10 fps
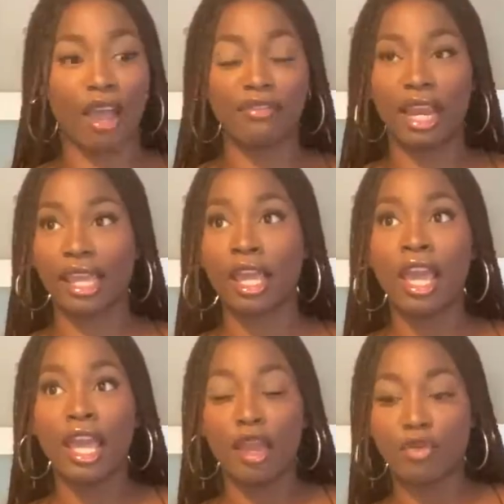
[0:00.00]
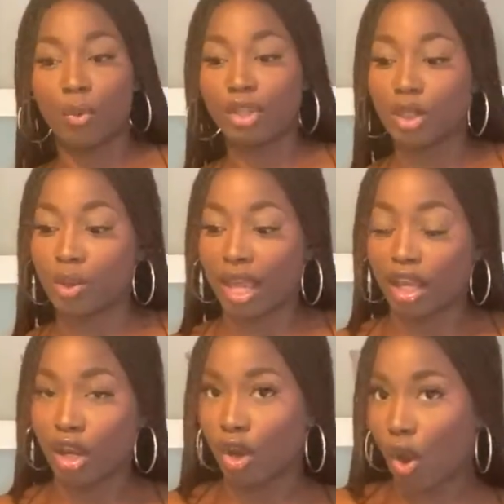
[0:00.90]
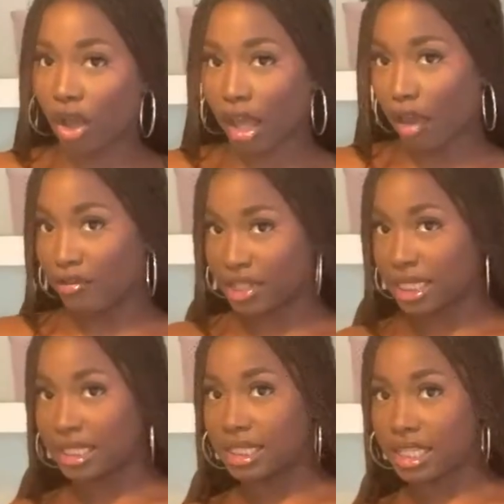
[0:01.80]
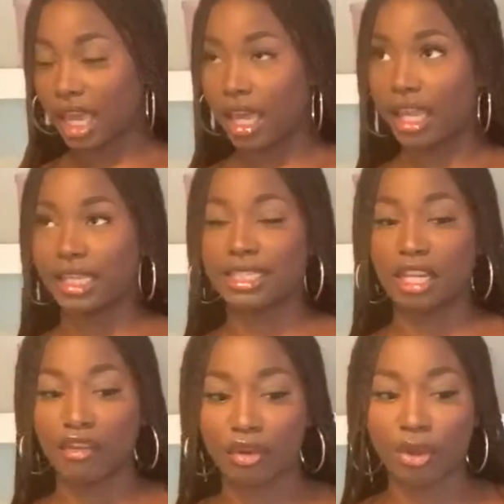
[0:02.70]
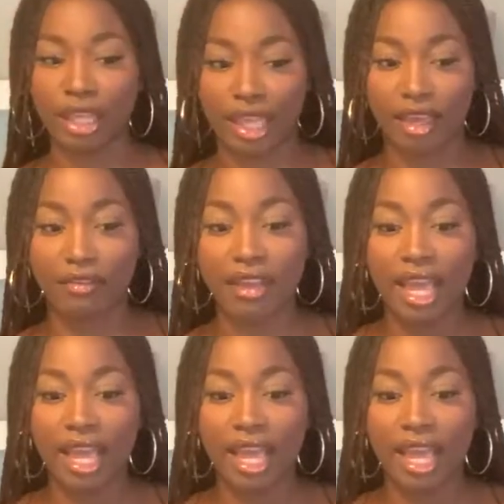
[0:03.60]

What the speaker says: I feel like if you wore this with like a longer fitted skirt, it could definitely give